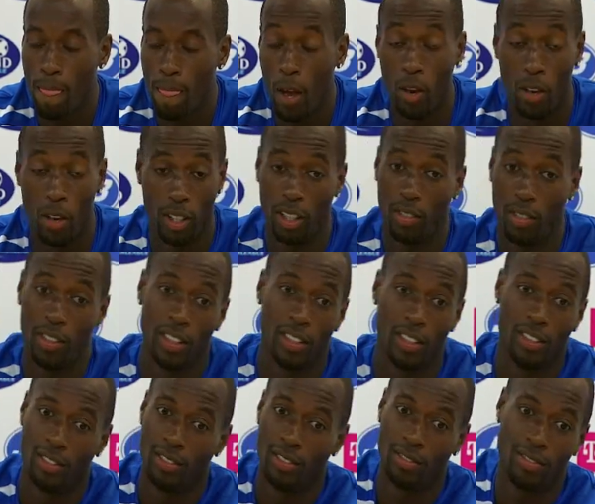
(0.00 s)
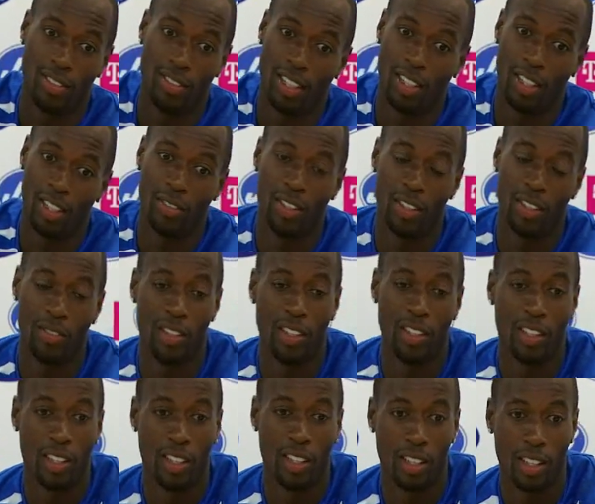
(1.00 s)
Oh, I loved it. I loved living
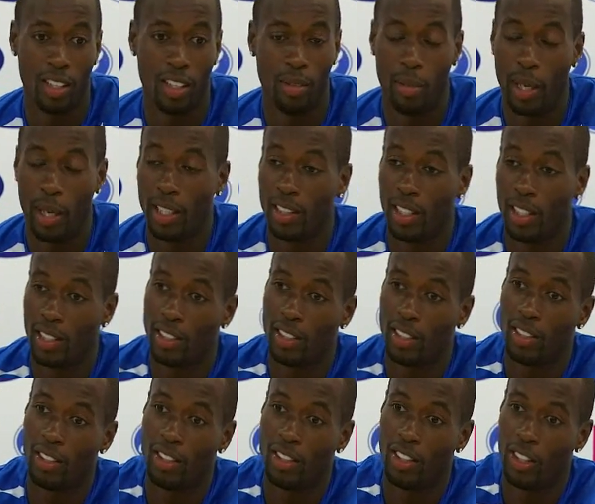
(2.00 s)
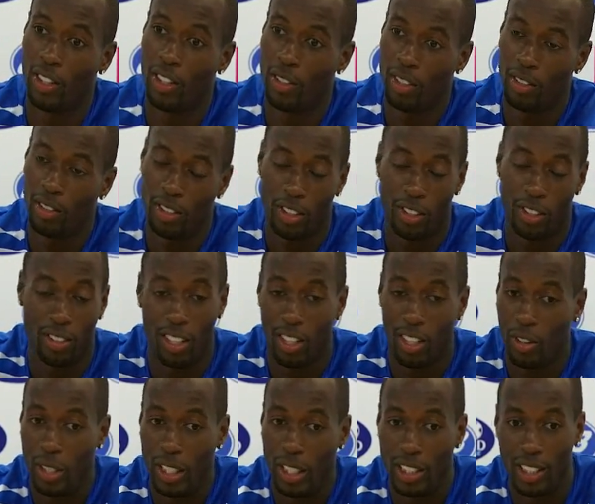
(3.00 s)
in Manchester. You know, it was
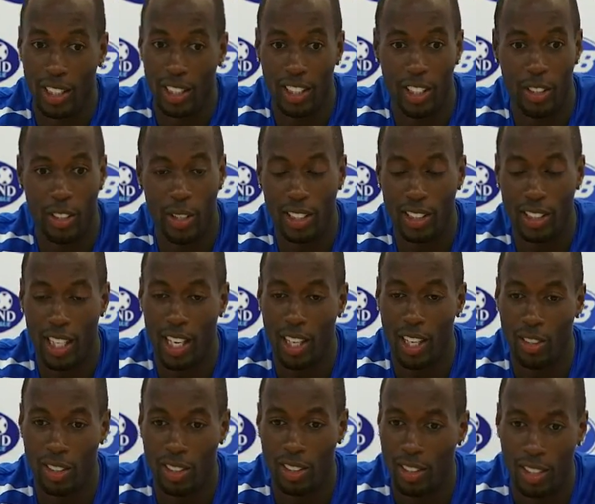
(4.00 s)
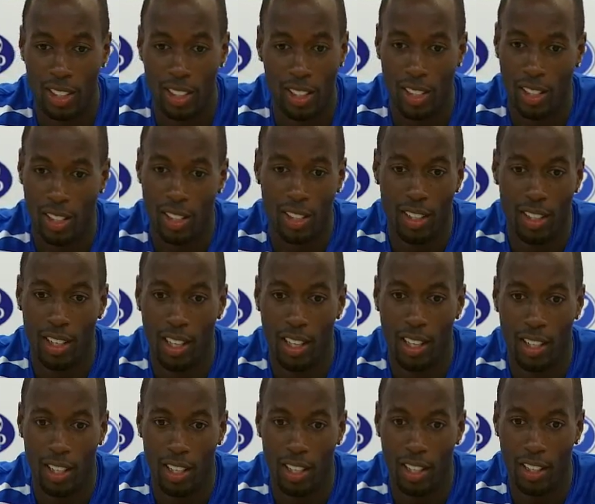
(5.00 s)
a great city, a great town,
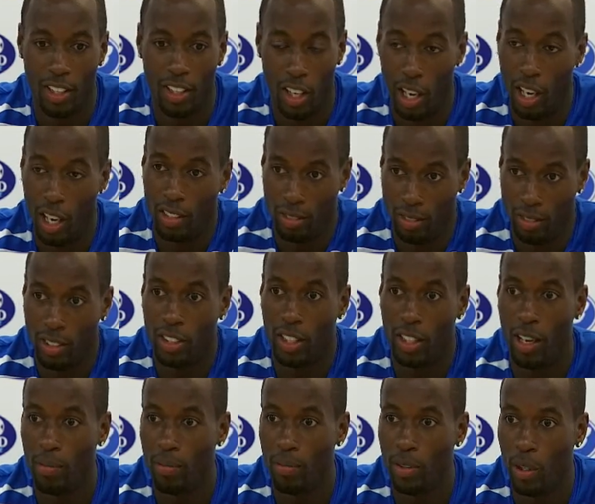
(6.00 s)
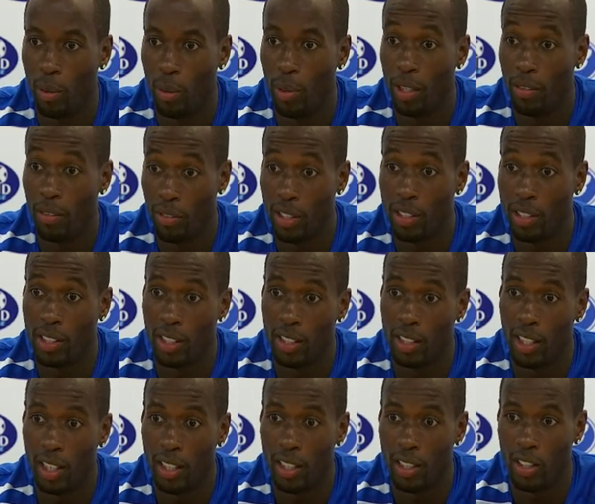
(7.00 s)
and you know, I still have, you know, many friends
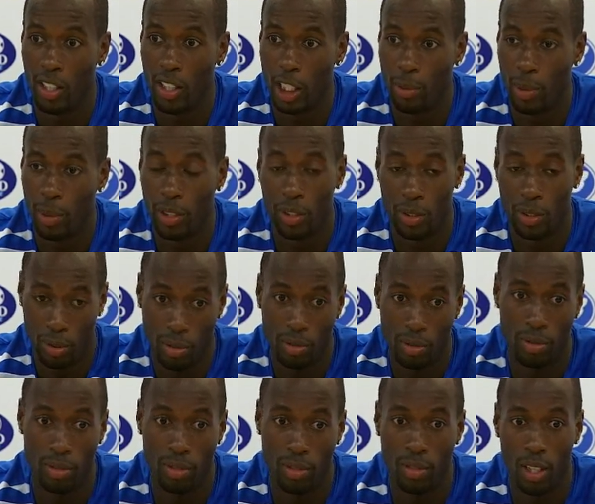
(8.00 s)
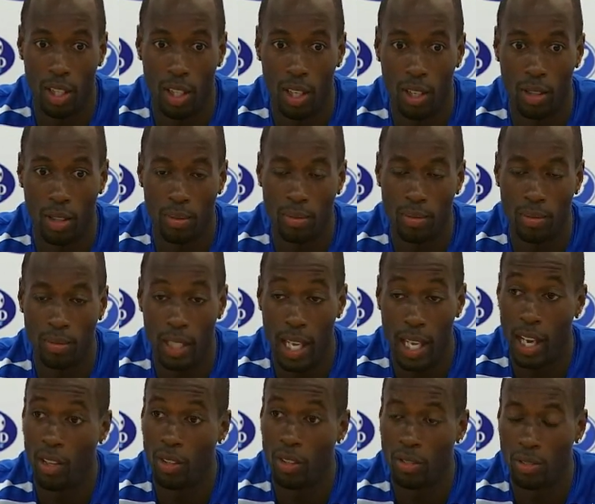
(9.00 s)
there that, you know, I speak to
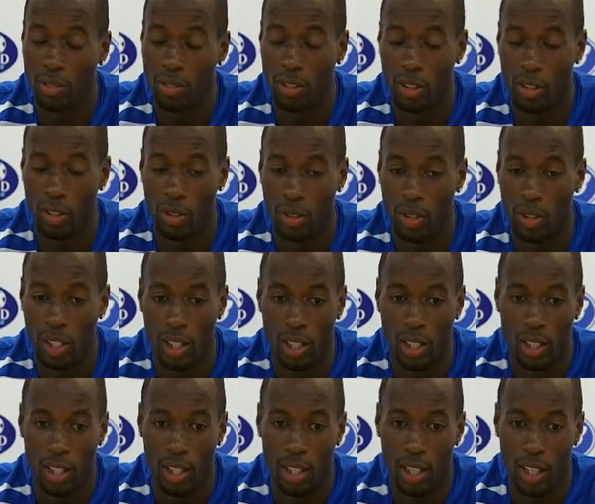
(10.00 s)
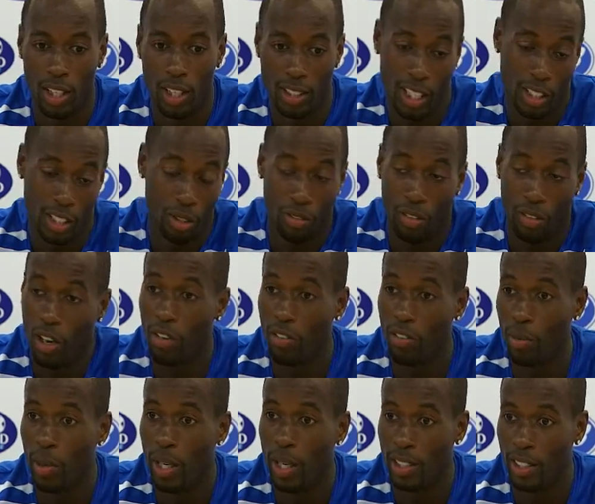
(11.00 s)
now. So it's not too far
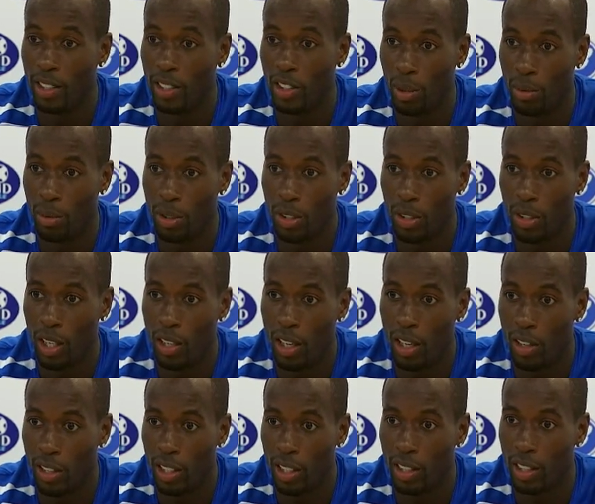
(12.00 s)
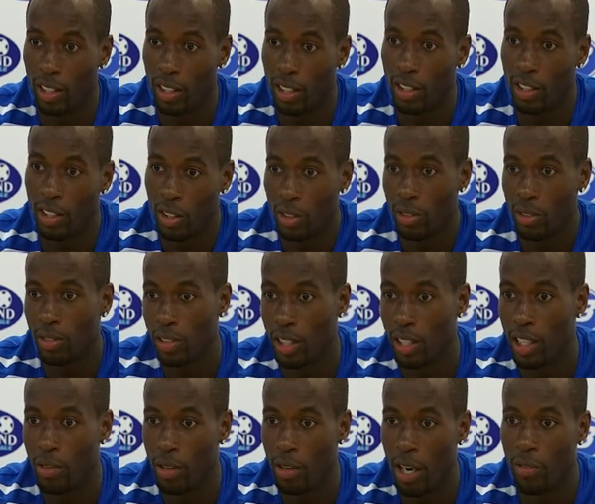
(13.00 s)
from Manchester, so I'm sure I'll get there, you know,
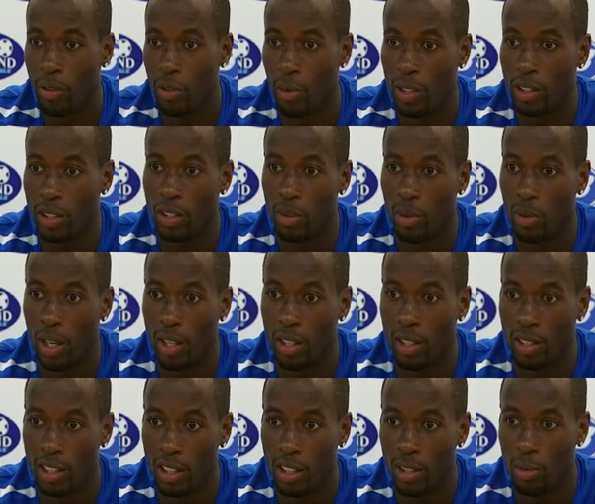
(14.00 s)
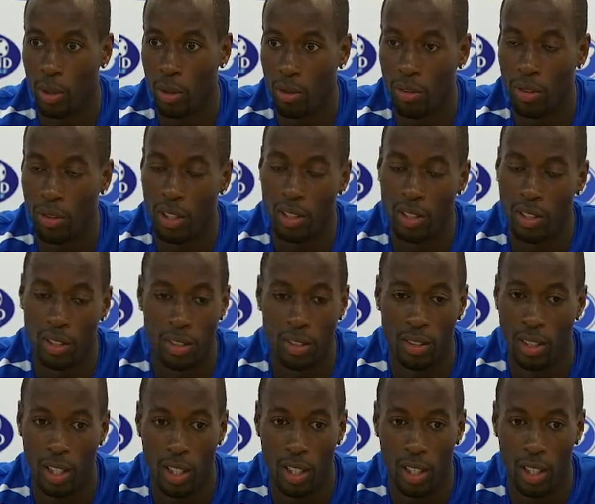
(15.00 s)
every once in a while to see some old friends, and